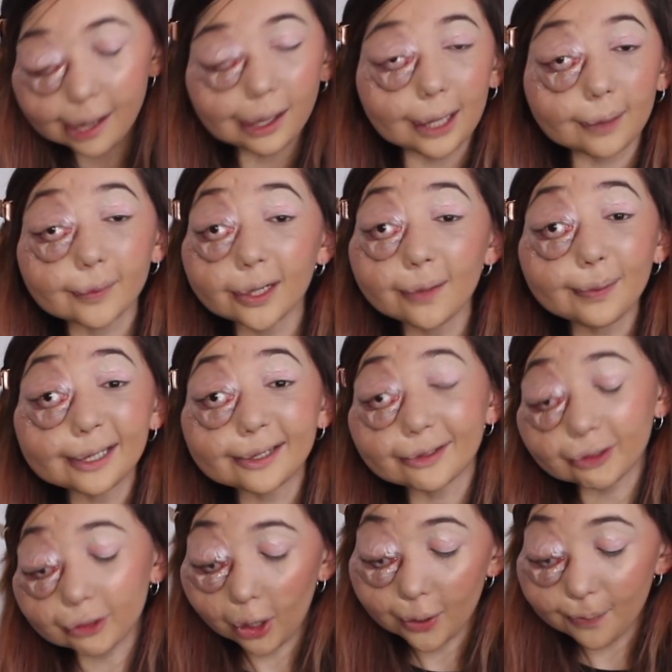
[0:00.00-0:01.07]
I'm going to be
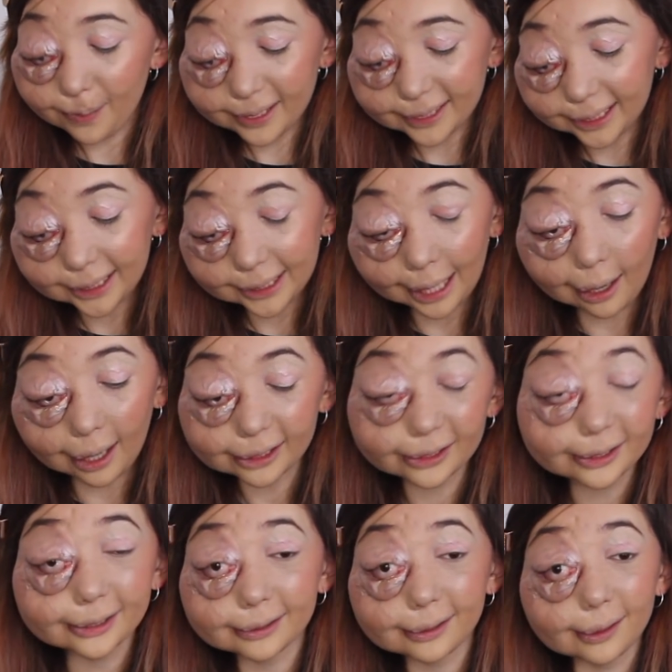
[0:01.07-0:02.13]
so busy that
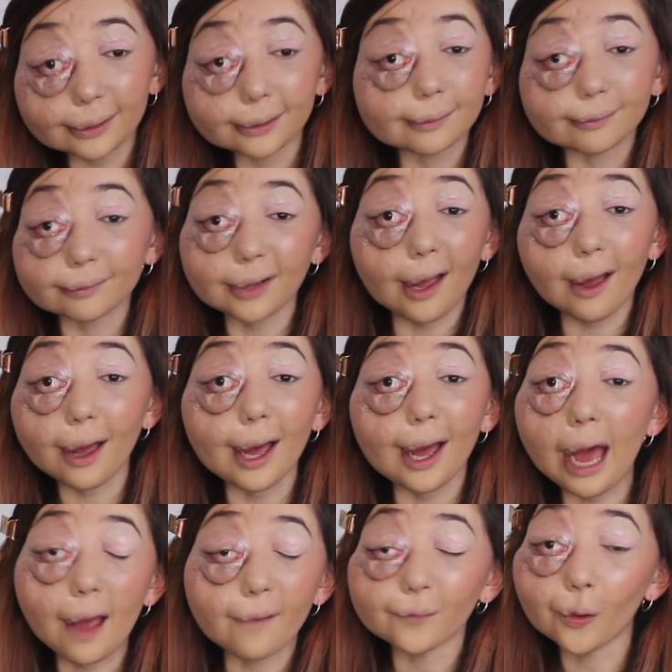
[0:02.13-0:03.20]

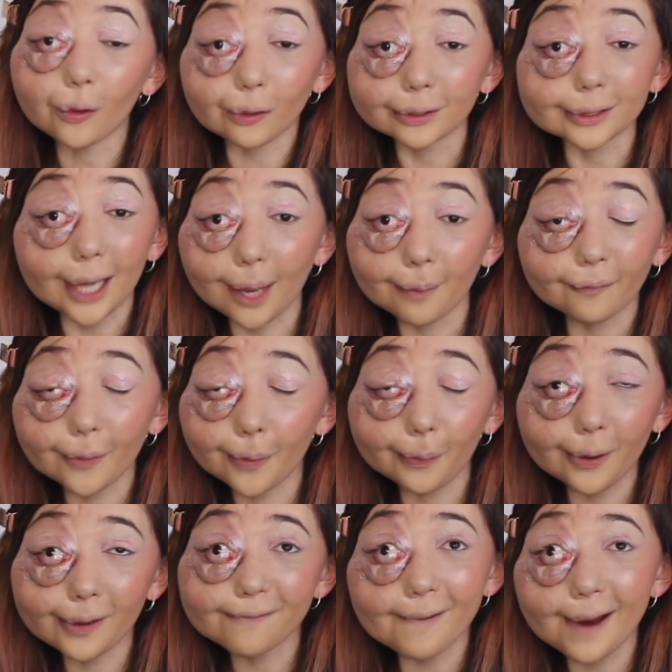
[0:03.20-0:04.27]
I've not got time for a
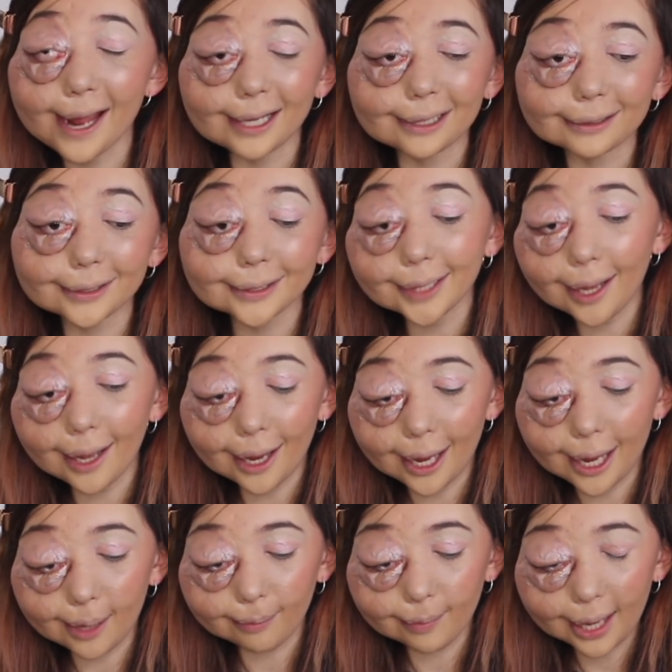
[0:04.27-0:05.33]
boyfriend,
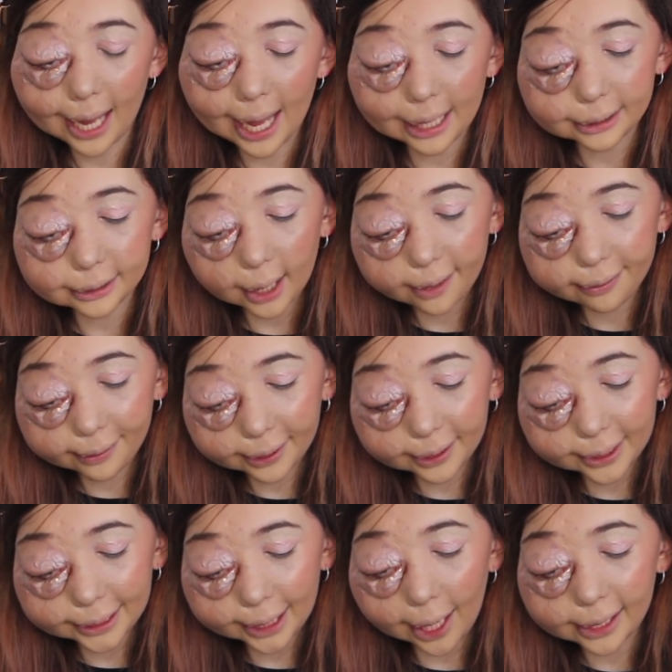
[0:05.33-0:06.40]
and I
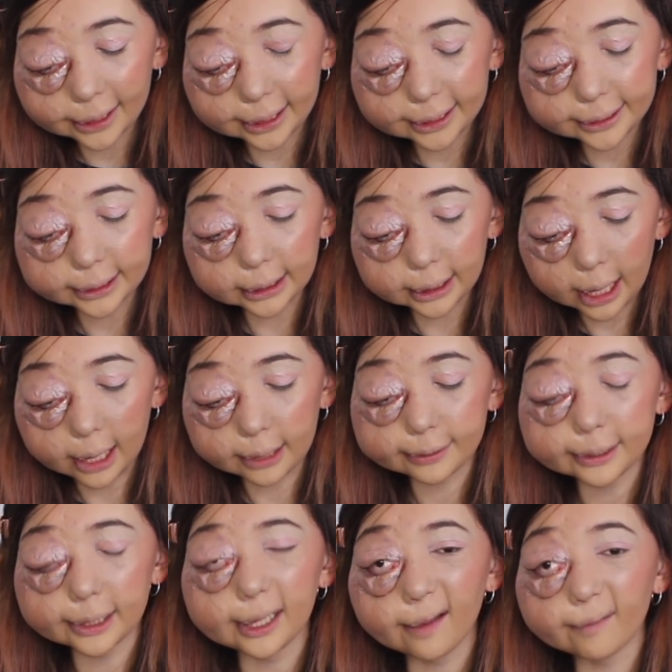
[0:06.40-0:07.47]
think that I need to learn
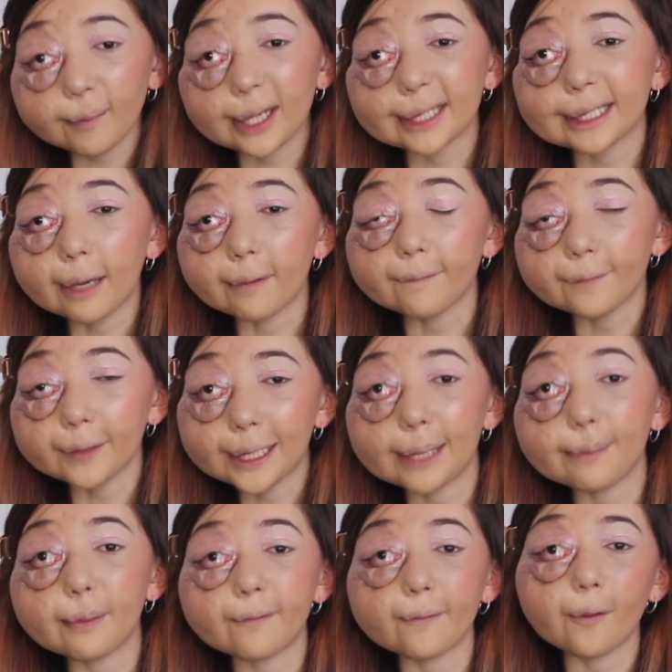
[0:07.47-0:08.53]
to love myself
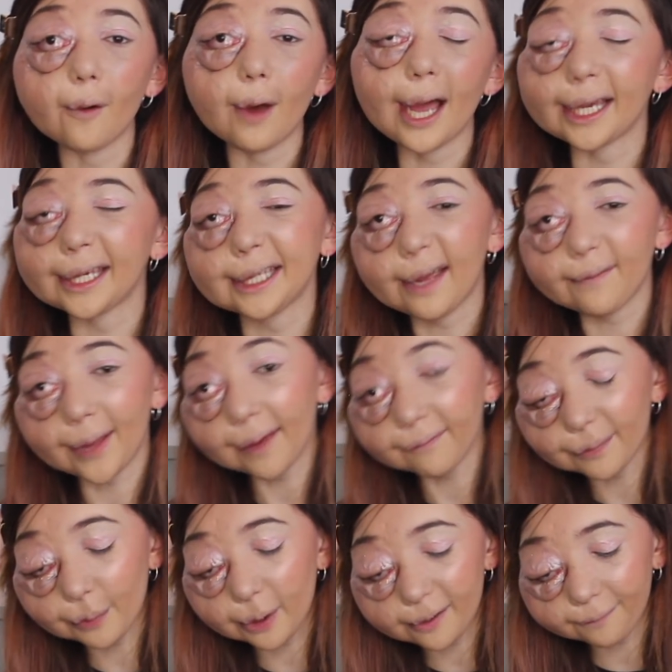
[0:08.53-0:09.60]
fully before I could ever have
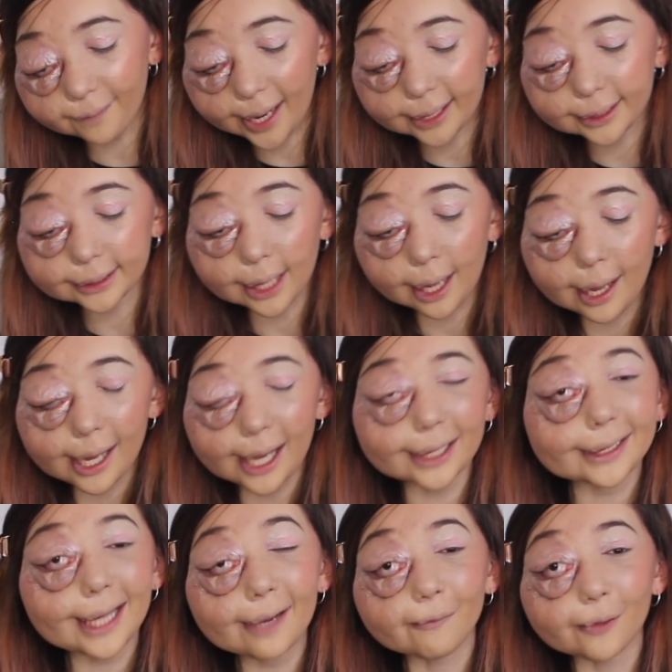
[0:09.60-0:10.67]
a boyfriend.
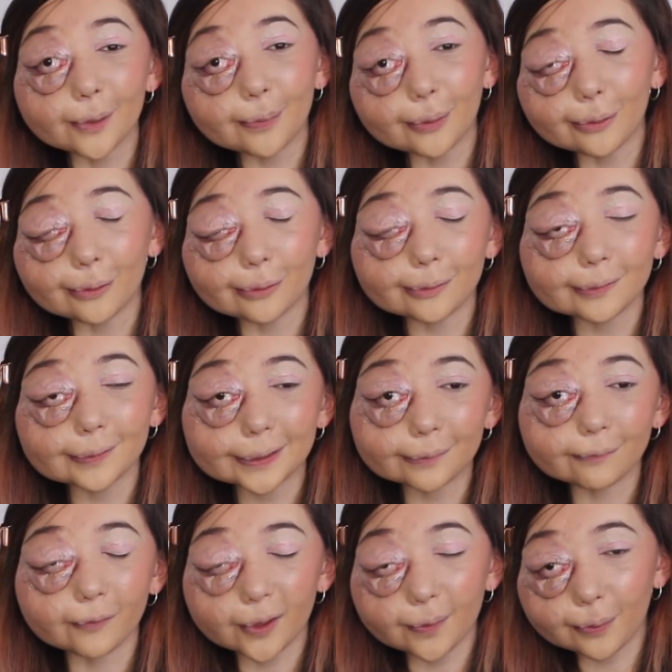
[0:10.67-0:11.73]
It's like
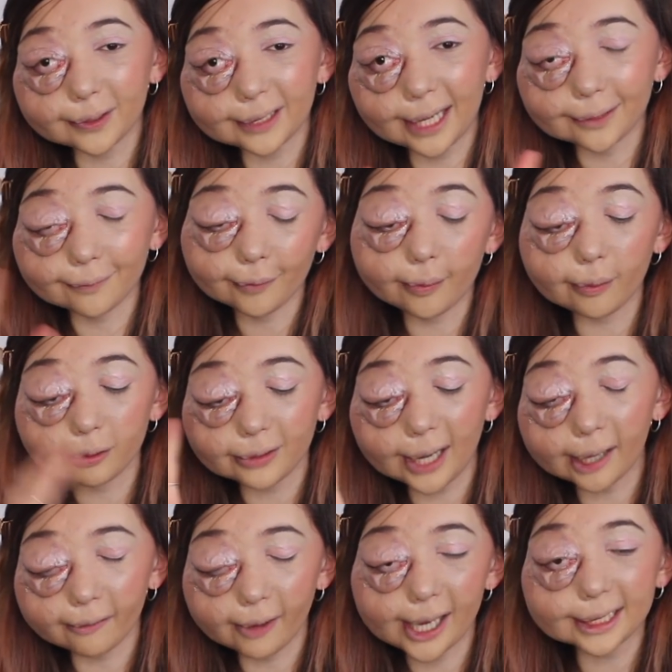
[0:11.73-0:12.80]
RuPaul says in RuPaul's
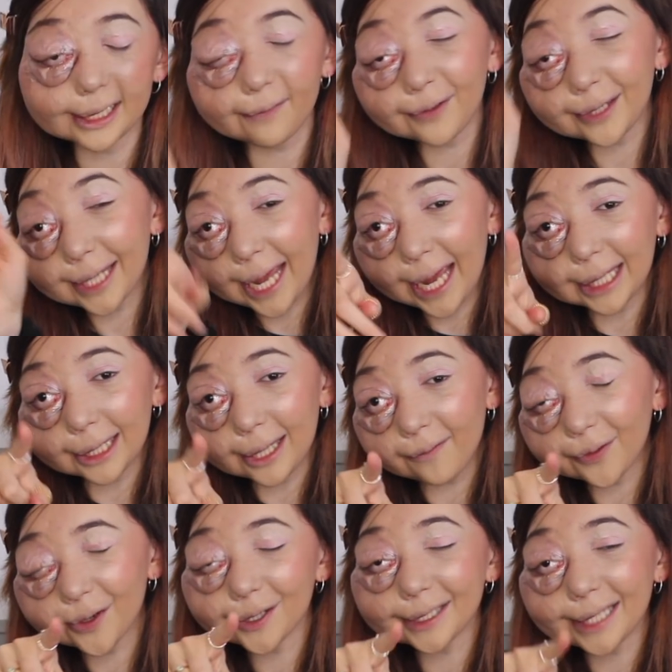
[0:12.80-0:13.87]
Drag Race, if you can't
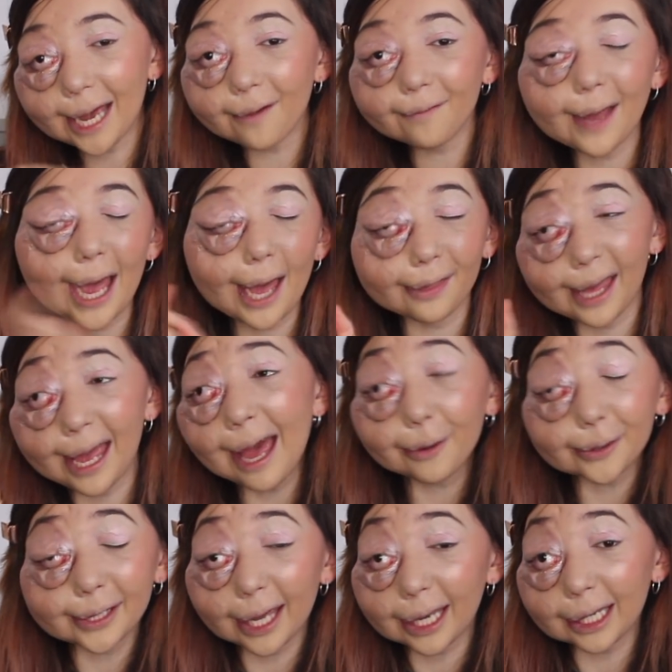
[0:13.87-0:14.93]
love yourself, how the hell
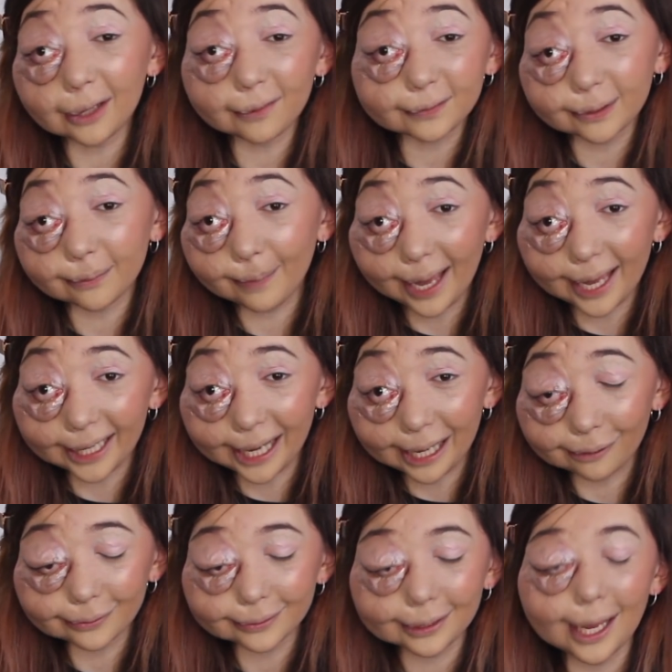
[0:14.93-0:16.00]
are you gonna love somebody
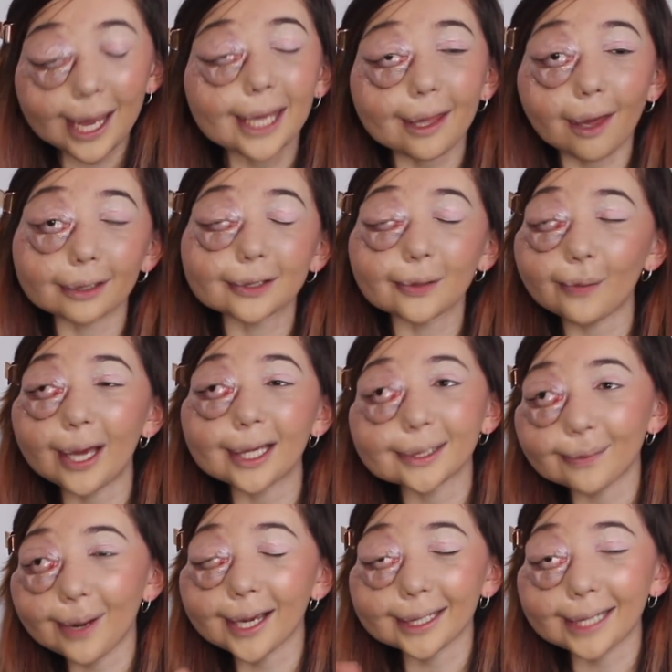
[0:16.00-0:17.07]
else? That was the worst
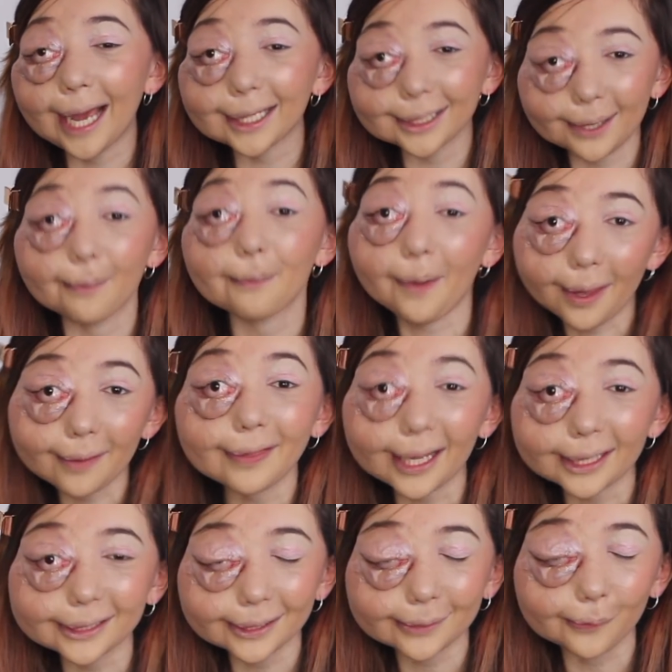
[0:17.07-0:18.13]
American accent, but
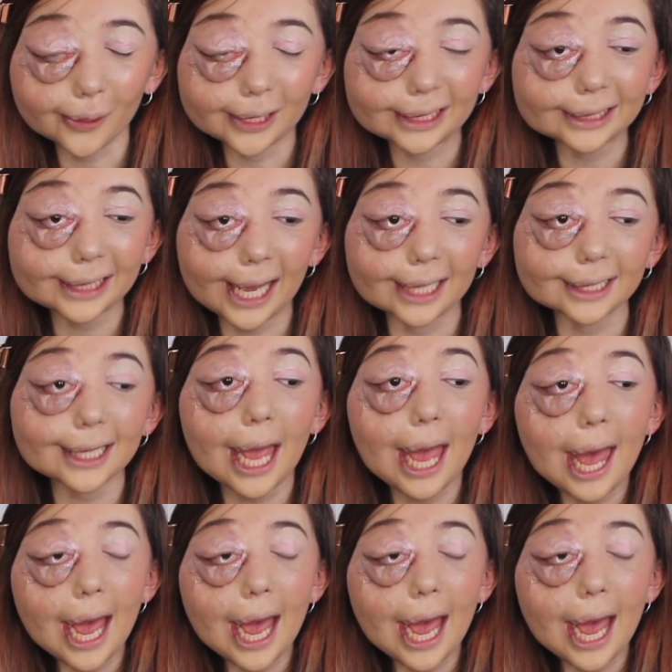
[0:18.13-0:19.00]
that's what he says.